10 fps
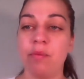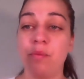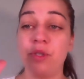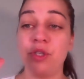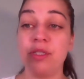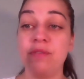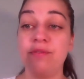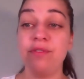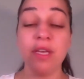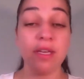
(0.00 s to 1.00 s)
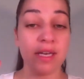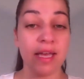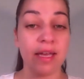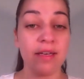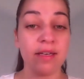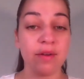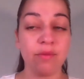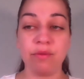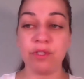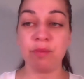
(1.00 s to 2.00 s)
which is vegan head,
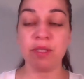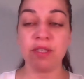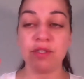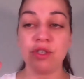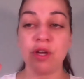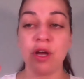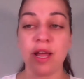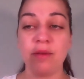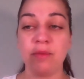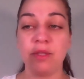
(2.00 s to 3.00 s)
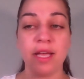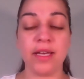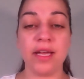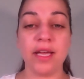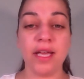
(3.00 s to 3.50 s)
which means it's not animal head,